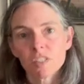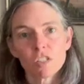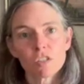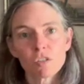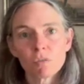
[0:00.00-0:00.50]

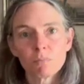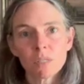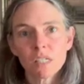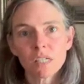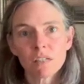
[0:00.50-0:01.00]
Zoom
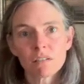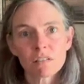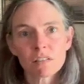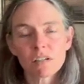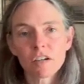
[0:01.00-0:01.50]

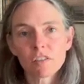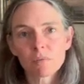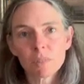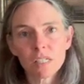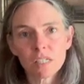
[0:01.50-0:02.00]
meetings, other
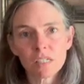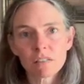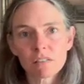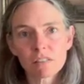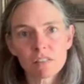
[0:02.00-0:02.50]

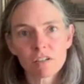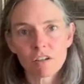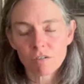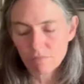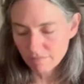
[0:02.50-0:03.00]
meetings, you
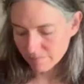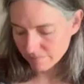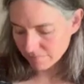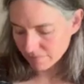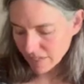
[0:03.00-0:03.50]
know,
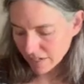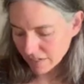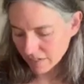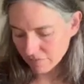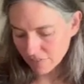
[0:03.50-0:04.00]
that
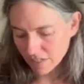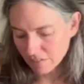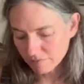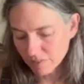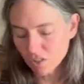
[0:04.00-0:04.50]
kind of
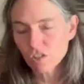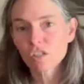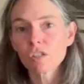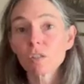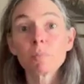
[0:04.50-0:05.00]
thing. It's
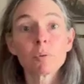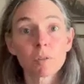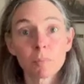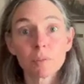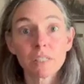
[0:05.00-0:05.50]
just good
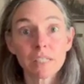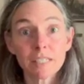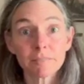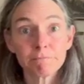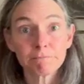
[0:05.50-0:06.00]
portable knitting.